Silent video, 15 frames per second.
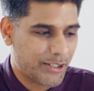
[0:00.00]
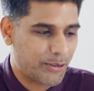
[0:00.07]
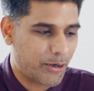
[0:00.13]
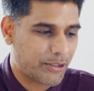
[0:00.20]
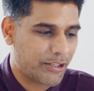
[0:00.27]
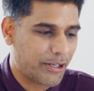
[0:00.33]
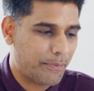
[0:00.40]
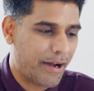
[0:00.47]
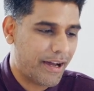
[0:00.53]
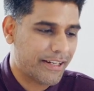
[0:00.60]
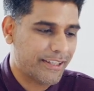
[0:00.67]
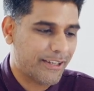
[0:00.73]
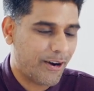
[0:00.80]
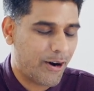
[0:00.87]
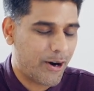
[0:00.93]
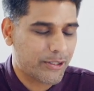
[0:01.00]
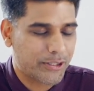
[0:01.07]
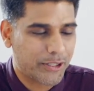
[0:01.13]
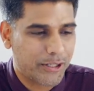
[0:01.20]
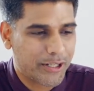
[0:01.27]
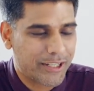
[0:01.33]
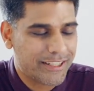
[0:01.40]
Dr. Ramani,
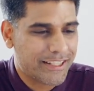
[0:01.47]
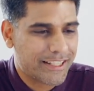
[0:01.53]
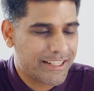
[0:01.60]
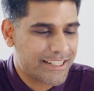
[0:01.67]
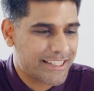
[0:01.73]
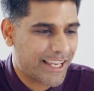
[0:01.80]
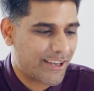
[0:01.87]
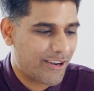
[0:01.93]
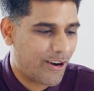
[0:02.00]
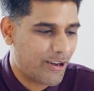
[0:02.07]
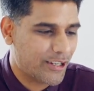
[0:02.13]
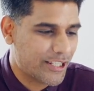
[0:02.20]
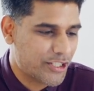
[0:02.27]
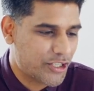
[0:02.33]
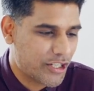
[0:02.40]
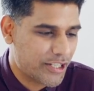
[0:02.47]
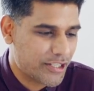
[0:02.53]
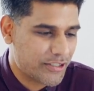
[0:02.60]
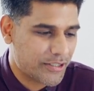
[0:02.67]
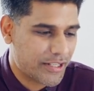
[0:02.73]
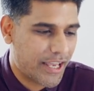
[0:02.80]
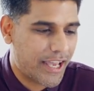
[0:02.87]
author, clinical
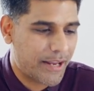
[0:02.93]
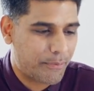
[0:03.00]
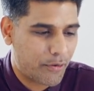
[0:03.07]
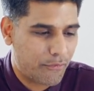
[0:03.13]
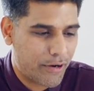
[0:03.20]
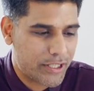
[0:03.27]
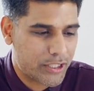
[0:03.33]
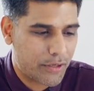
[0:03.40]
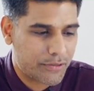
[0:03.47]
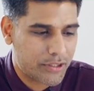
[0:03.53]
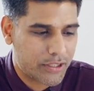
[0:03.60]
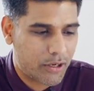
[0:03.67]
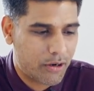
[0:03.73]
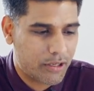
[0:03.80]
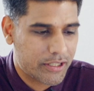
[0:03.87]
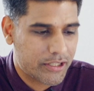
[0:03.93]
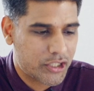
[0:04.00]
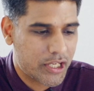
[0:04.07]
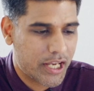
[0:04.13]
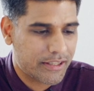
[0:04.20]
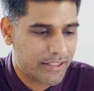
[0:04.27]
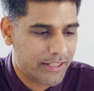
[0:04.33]
psychologist, and professor of
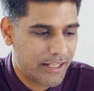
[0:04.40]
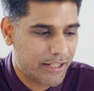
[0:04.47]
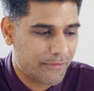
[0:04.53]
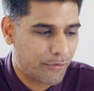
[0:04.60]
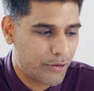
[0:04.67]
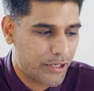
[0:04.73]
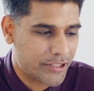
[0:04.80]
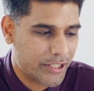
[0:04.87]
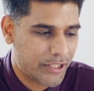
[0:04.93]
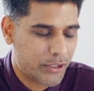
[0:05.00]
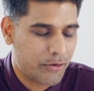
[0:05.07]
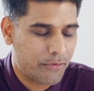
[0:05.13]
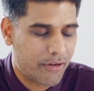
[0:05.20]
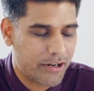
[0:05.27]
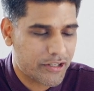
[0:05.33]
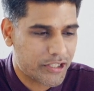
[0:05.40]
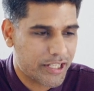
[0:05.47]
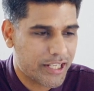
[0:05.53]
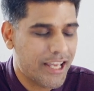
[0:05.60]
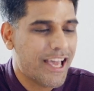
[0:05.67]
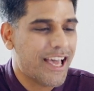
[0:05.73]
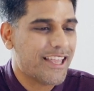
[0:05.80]
psychology at the California State
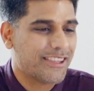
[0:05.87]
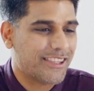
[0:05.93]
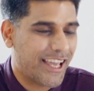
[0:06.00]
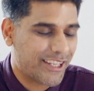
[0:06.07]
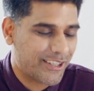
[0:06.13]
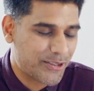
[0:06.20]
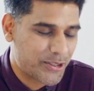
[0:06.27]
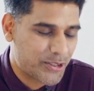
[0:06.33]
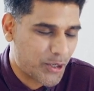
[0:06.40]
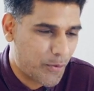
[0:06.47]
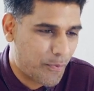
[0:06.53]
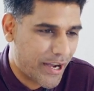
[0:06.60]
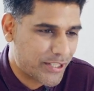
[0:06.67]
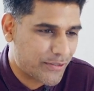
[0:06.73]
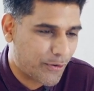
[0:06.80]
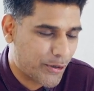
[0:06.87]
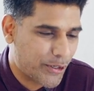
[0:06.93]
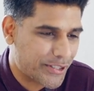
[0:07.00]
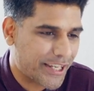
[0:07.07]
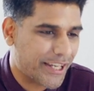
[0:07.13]
University, thank you so much for your